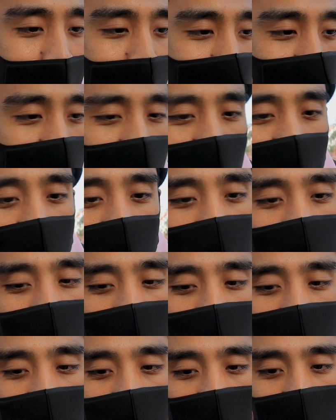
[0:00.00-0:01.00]
yeah. And
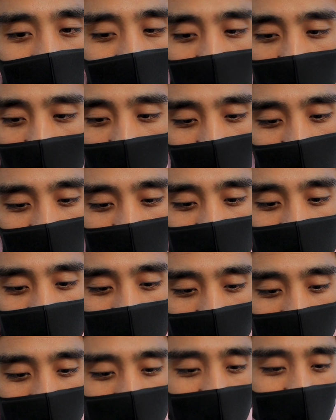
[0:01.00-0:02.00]
all the
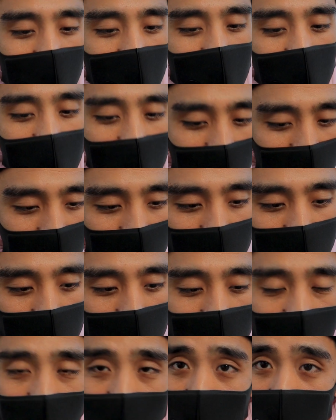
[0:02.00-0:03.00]
stuff that I have with
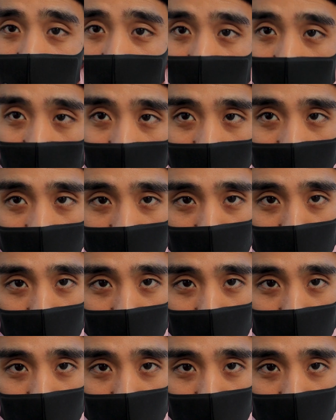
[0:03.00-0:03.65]
me right now, I've already